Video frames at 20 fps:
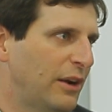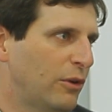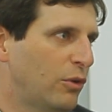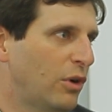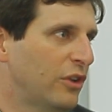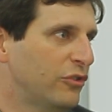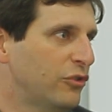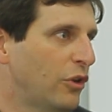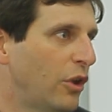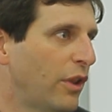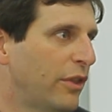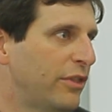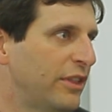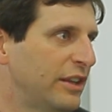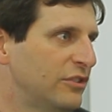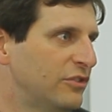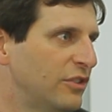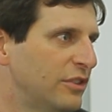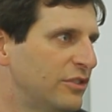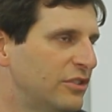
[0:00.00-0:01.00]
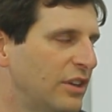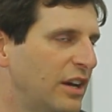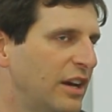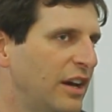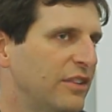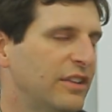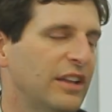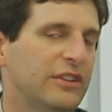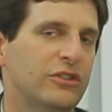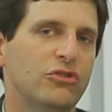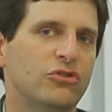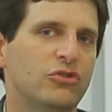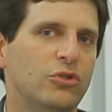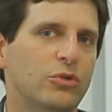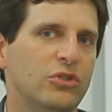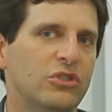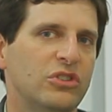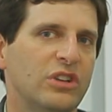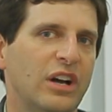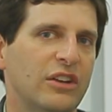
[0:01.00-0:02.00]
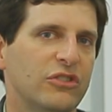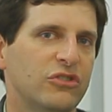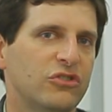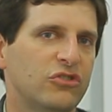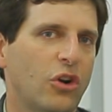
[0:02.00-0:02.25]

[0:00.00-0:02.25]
across all the things that the student does.